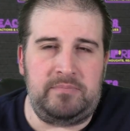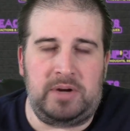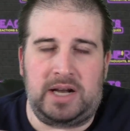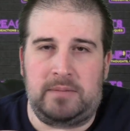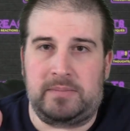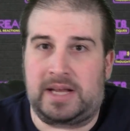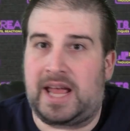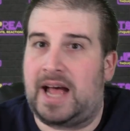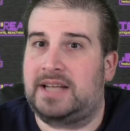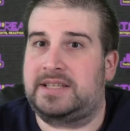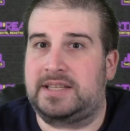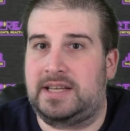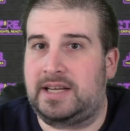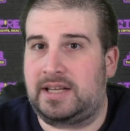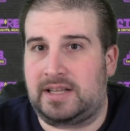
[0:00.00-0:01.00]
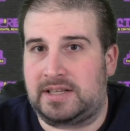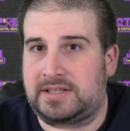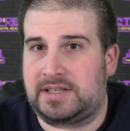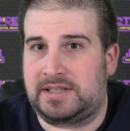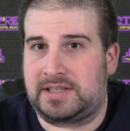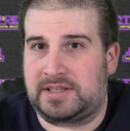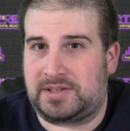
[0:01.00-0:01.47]
but I'm guessing this
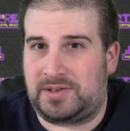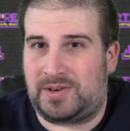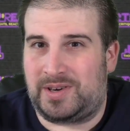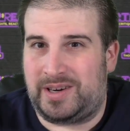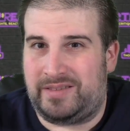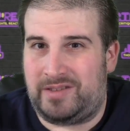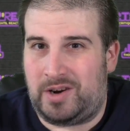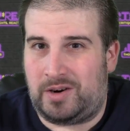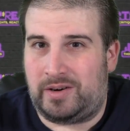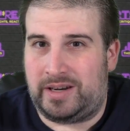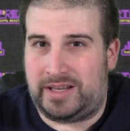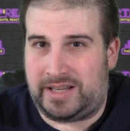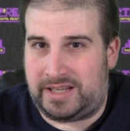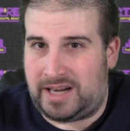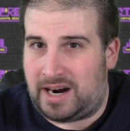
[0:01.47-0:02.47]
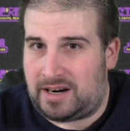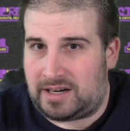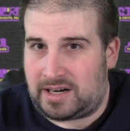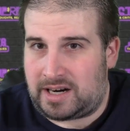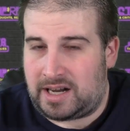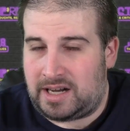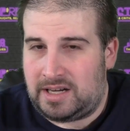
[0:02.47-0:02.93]
is the story of Noah and the ark.